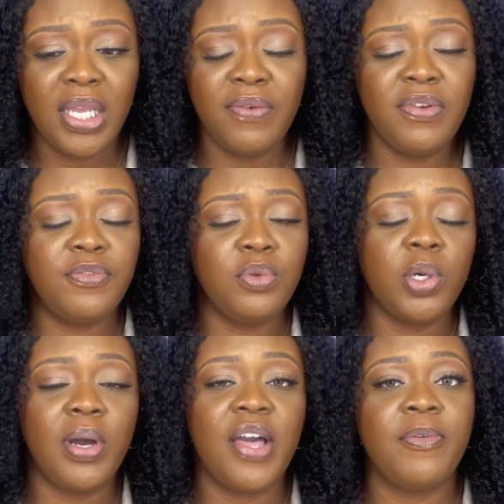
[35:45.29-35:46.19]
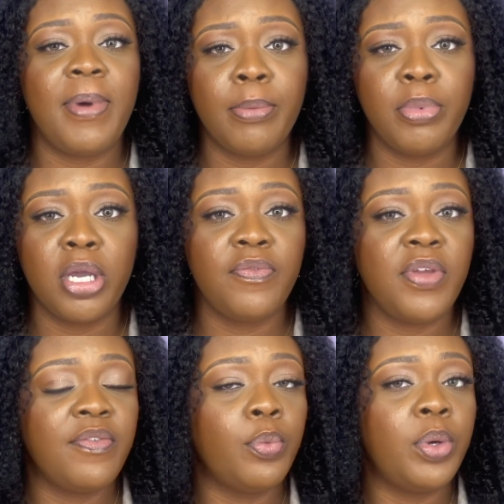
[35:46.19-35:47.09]
Even if you don't have a MacBook, if you
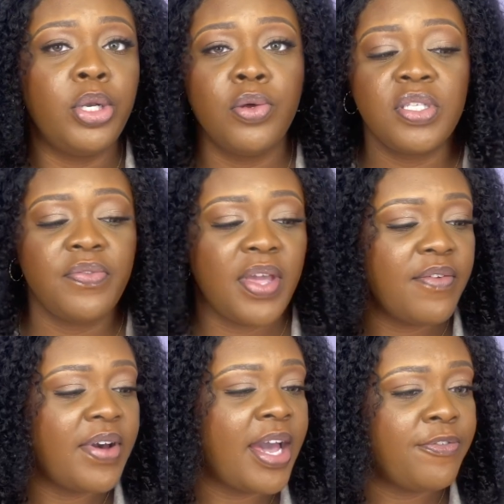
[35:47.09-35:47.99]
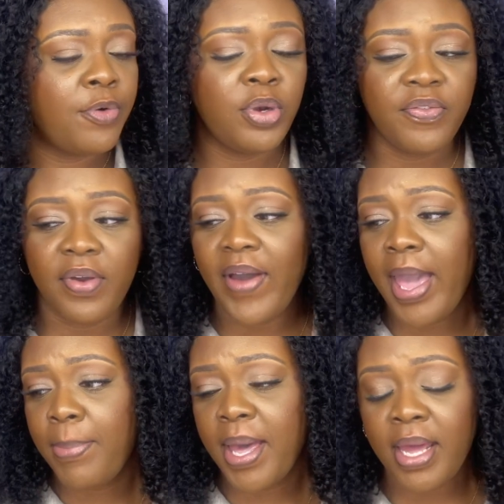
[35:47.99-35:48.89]
have a Windows, if you have iPhone, if you have
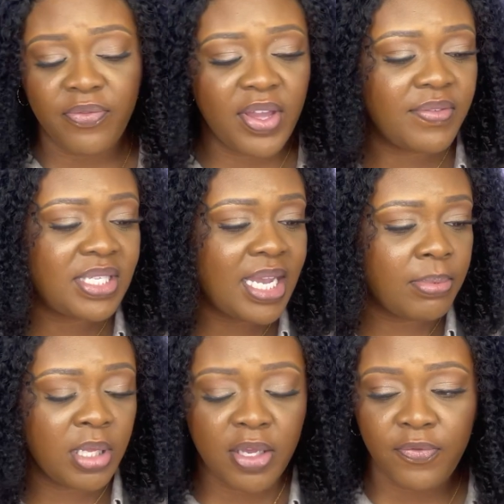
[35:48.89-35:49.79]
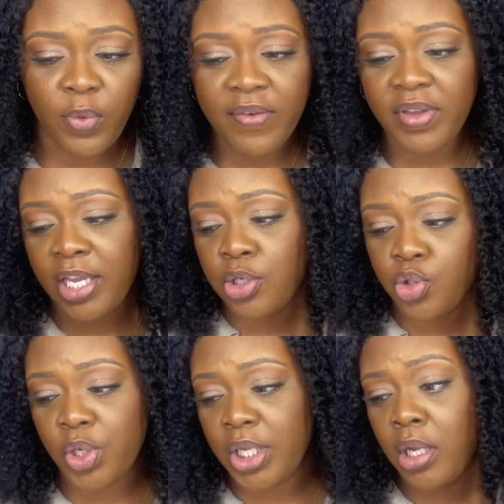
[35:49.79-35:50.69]
an iPad, if you have a tablet, if you have
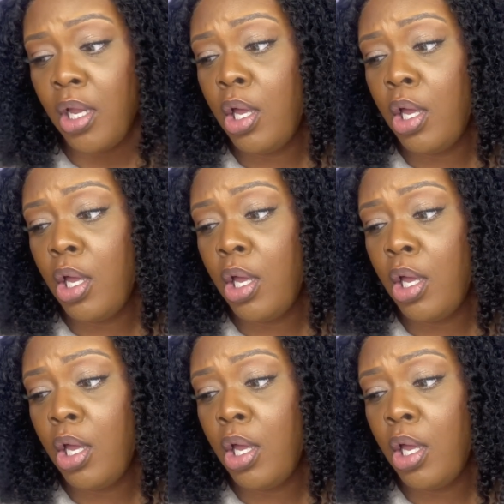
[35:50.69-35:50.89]
Android,